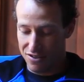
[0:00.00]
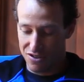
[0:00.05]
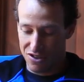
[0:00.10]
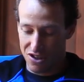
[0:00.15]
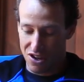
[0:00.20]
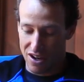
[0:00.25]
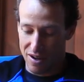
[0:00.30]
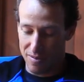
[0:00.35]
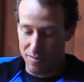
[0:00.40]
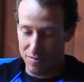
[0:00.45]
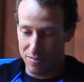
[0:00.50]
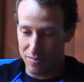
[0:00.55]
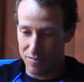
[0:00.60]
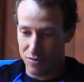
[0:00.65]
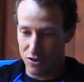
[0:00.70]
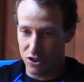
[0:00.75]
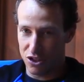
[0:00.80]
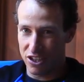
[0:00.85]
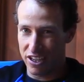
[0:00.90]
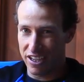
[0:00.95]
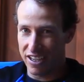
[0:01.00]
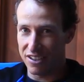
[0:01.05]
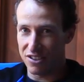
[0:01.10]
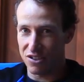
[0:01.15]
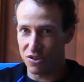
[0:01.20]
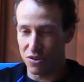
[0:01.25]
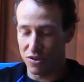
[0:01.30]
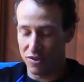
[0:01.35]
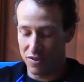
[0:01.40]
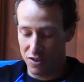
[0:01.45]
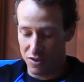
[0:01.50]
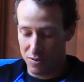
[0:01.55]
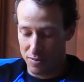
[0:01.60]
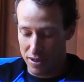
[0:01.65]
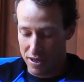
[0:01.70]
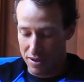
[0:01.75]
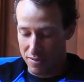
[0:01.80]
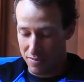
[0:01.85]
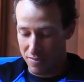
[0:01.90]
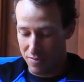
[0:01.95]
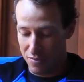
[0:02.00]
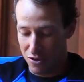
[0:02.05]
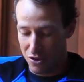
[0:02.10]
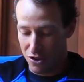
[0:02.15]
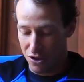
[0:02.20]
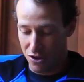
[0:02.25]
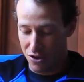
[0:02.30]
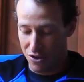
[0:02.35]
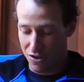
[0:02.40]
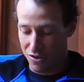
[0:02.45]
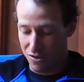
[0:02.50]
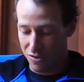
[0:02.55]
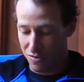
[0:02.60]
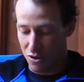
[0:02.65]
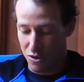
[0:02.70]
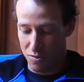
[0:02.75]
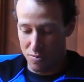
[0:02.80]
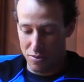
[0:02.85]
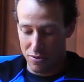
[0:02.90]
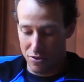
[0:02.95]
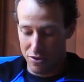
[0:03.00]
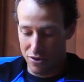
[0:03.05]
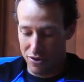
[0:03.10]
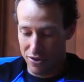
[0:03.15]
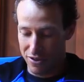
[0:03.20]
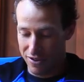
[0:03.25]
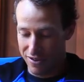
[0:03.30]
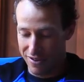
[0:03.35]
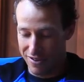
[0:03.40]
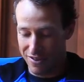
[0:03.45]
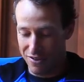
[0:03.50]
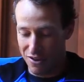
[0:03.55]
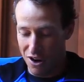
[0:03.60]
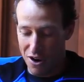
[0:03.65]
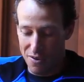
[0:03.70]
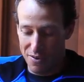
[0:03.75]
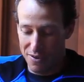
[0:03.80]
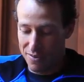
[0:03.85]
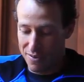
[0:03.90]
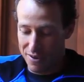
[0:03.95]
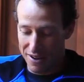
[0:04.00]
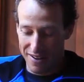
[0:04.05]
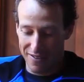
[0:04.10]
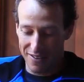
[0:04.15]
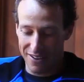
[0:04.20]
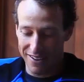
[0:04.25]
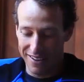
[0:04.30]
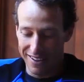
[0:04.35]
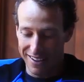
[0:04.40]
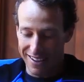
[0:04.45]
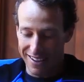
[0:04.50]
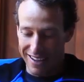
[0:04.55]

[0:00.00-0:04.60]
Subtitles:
type cheese sort of that's been curd or brewed, grown, whatever,